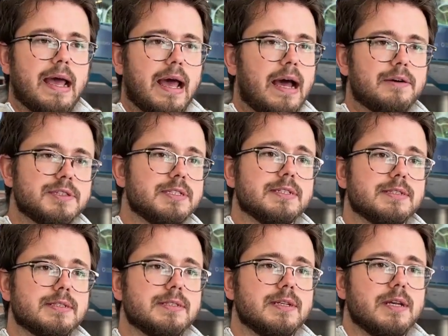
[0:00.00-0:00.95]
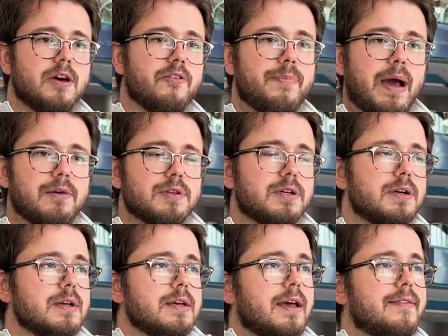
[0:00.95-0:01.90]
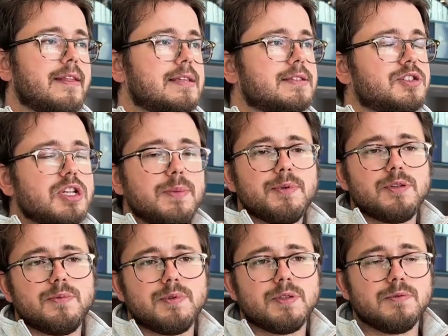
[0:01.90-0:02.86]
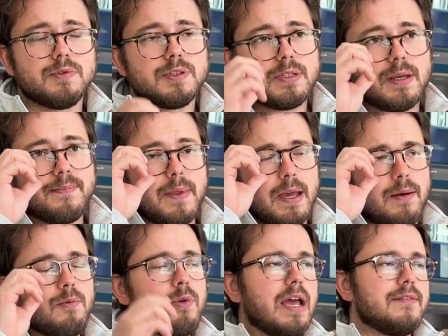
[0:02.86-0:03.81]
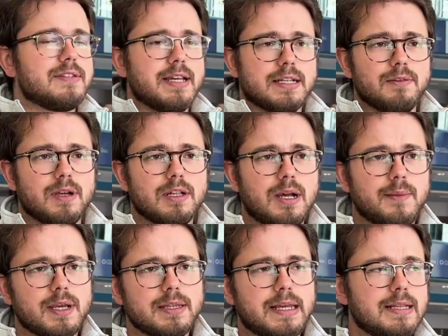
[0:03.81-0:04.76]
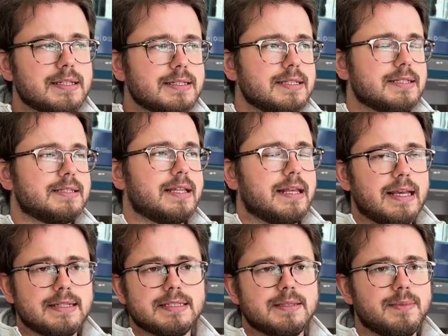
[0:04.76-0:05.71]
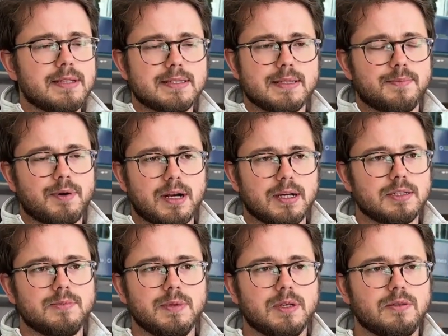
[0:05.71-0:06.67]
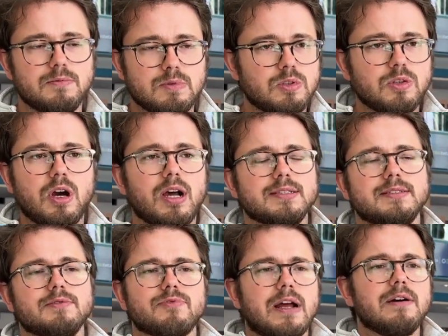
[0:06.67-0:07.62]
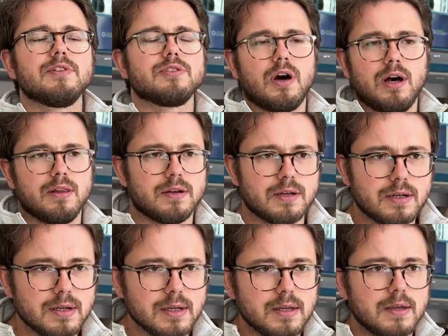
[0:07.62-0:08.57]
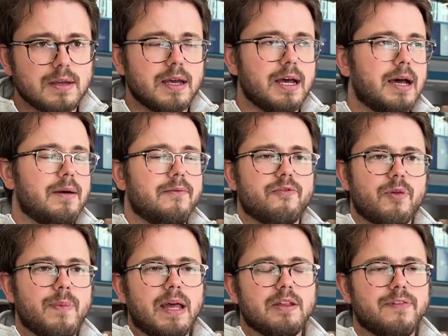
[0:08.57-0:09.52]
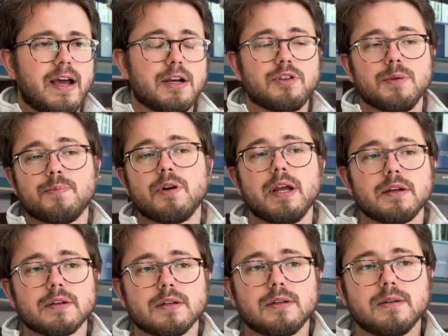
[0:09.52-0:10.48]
ounces of powder. And that's cheaper to produce. We have a techno-economic analysis that estimates the product to cost around $1 for manufacturing per acre.